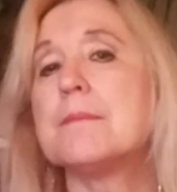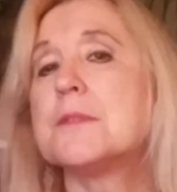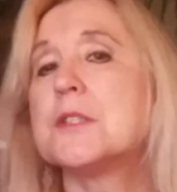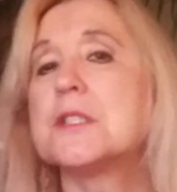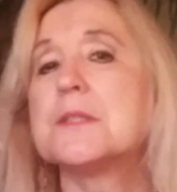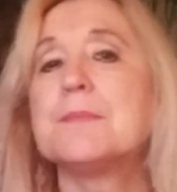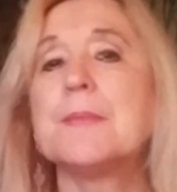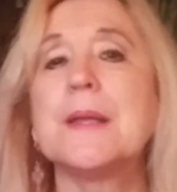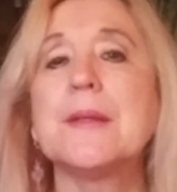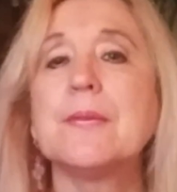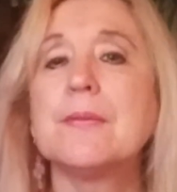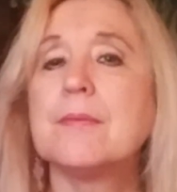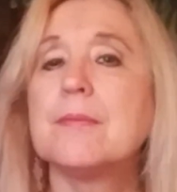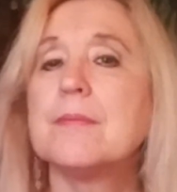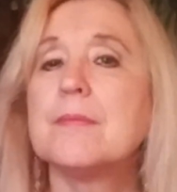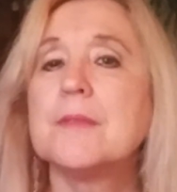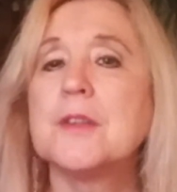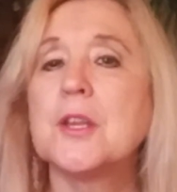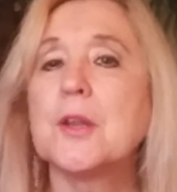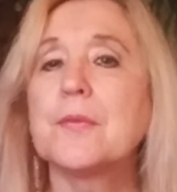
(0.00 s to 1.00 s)
just be,
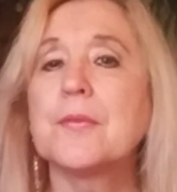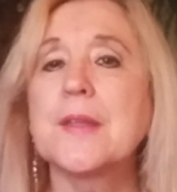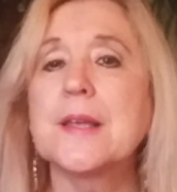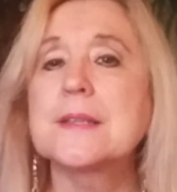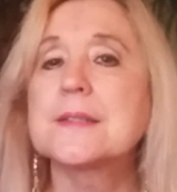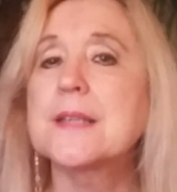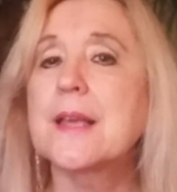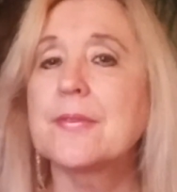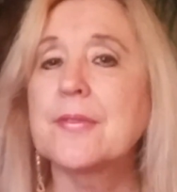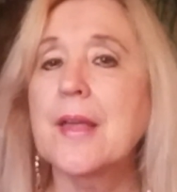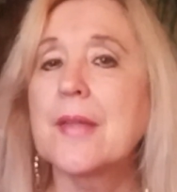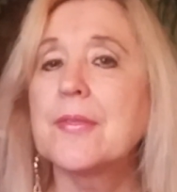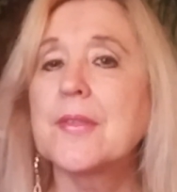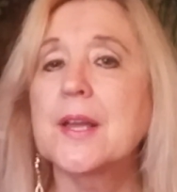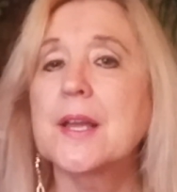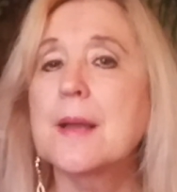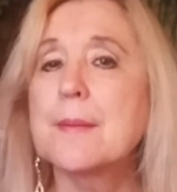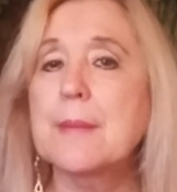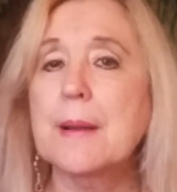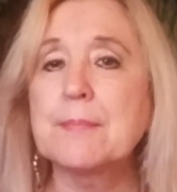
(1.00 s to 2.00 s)
things like
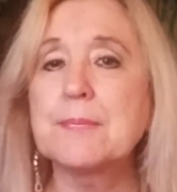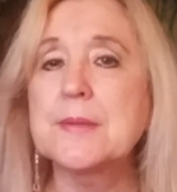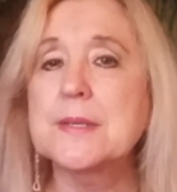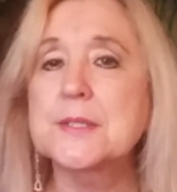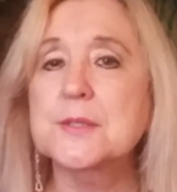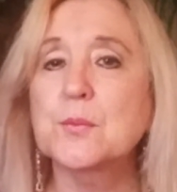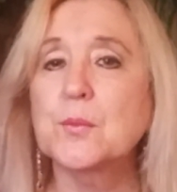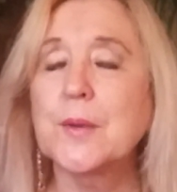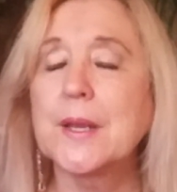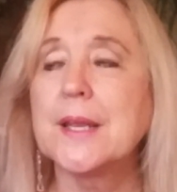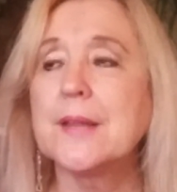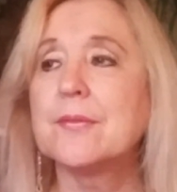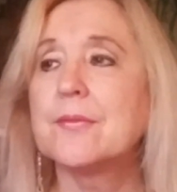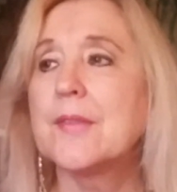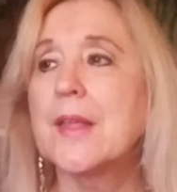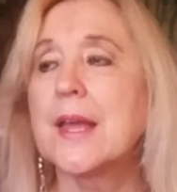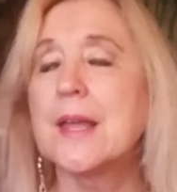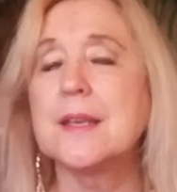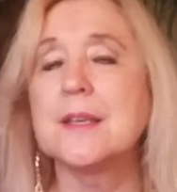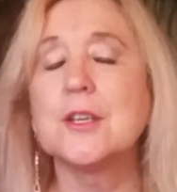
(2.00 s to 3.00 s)
that come up this week
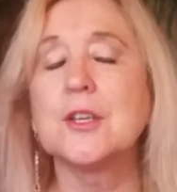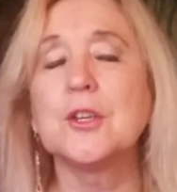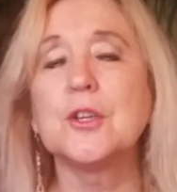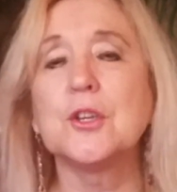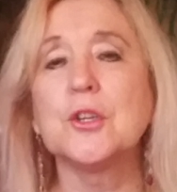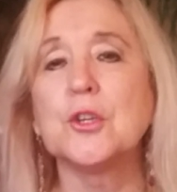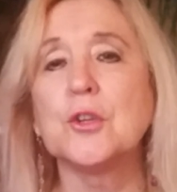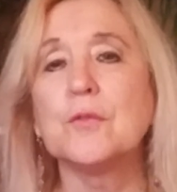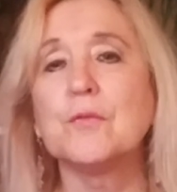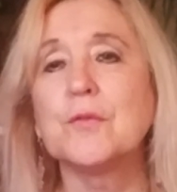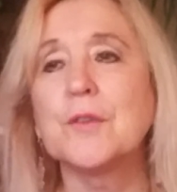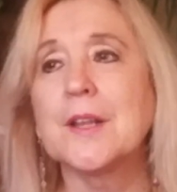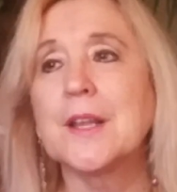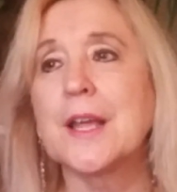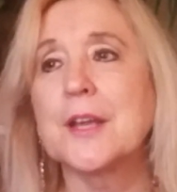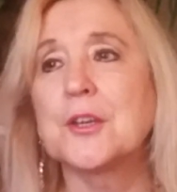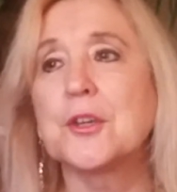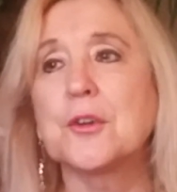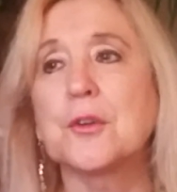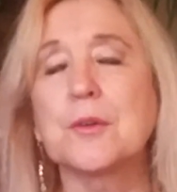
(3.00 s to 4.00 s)
that you feel
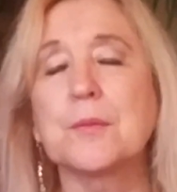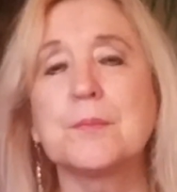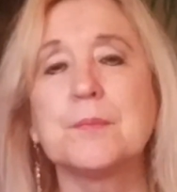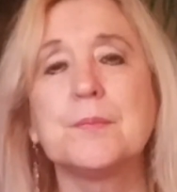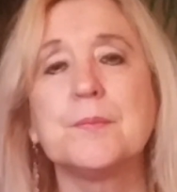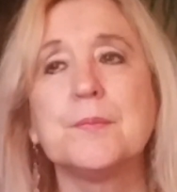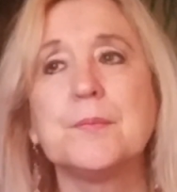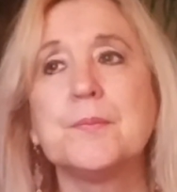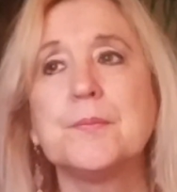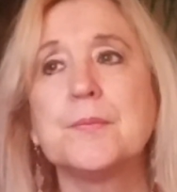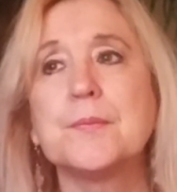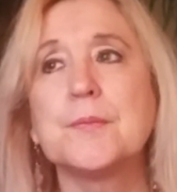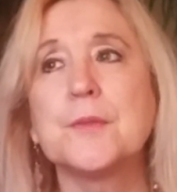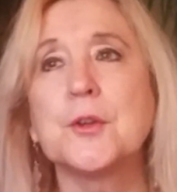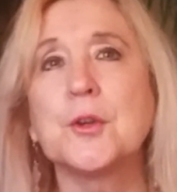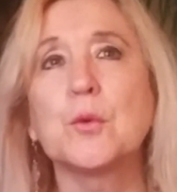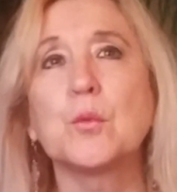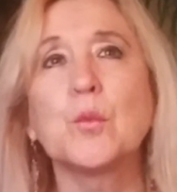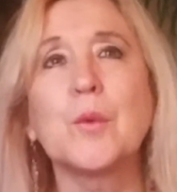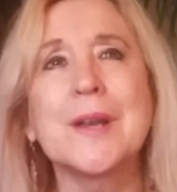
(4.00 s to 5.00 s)
like you're
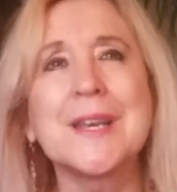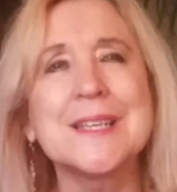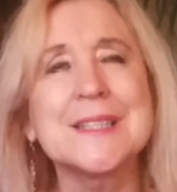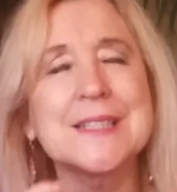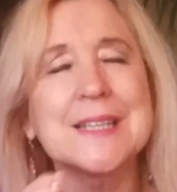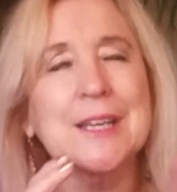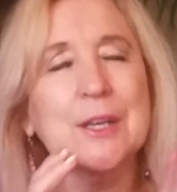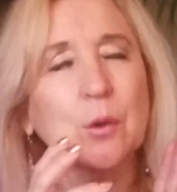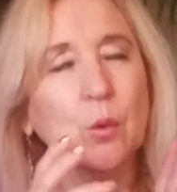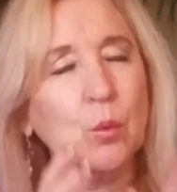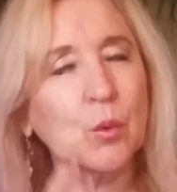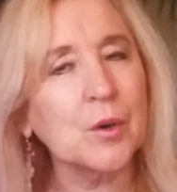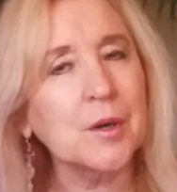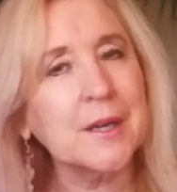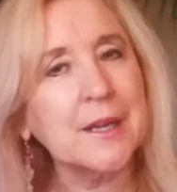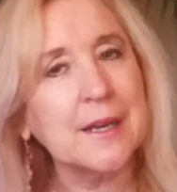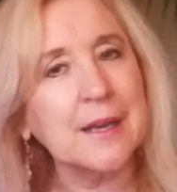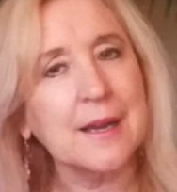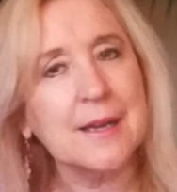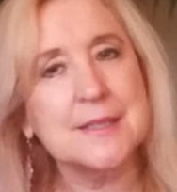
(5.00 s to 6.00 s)
wanting to get
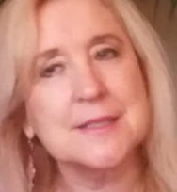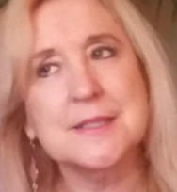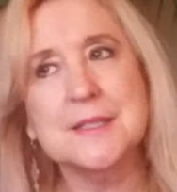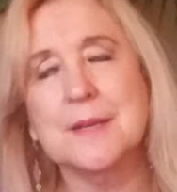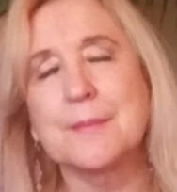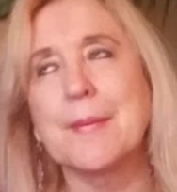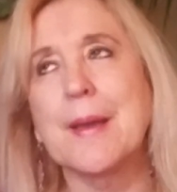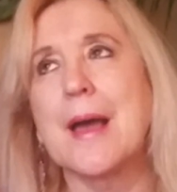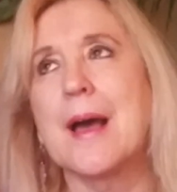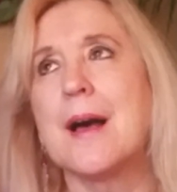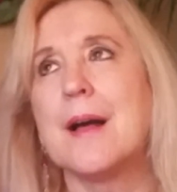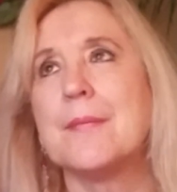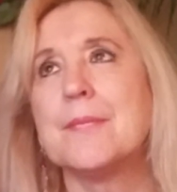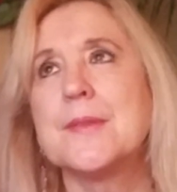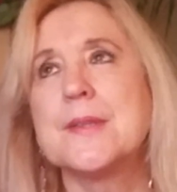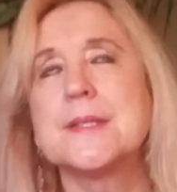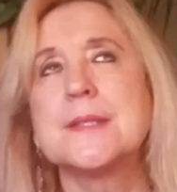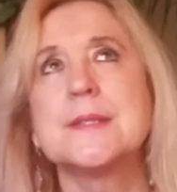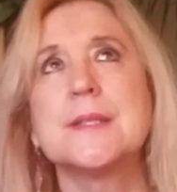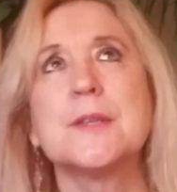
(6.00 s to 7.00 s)
organized
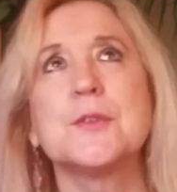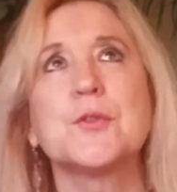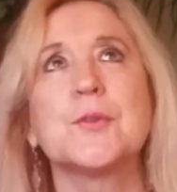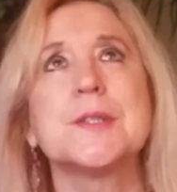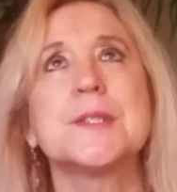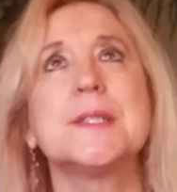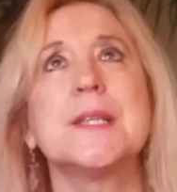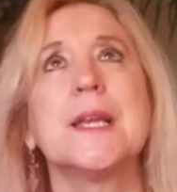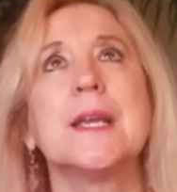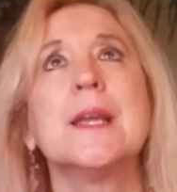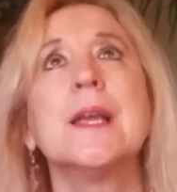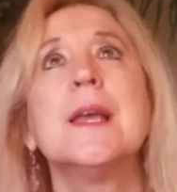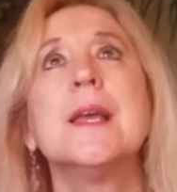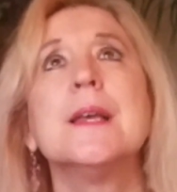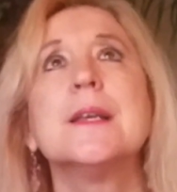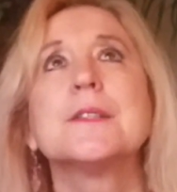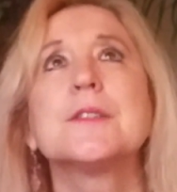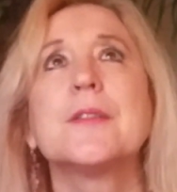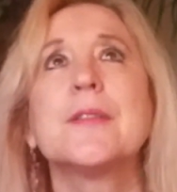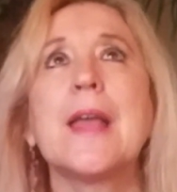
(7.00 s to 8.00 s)
about. This is interesting.
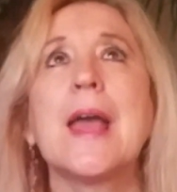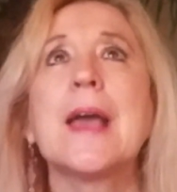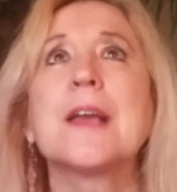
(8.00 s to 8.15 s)
So the